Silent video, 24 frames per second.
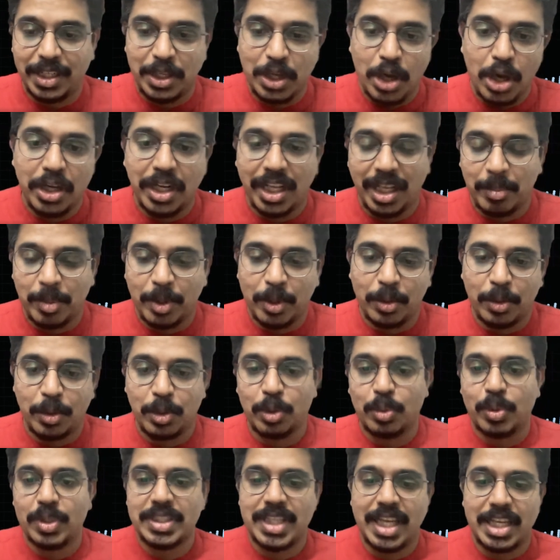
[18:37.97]
your neighborhood
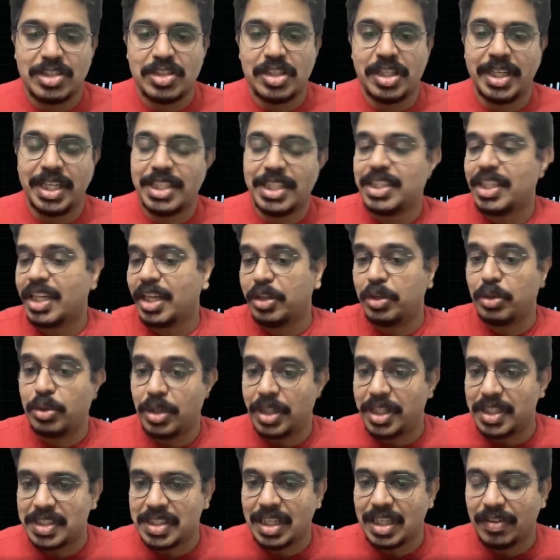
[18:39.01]
who was actually teaching, and you
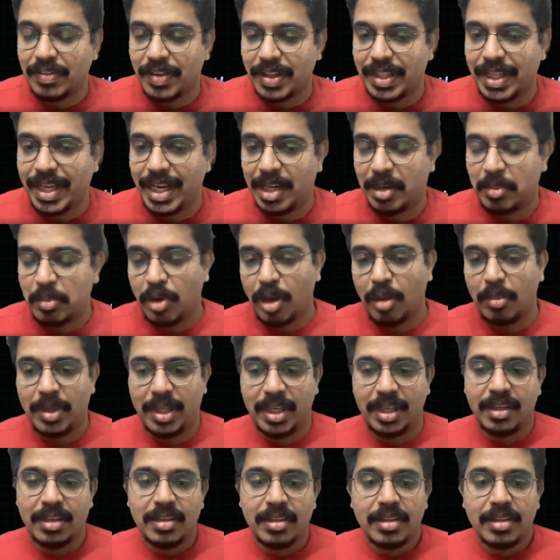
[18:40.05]
could discover that and probably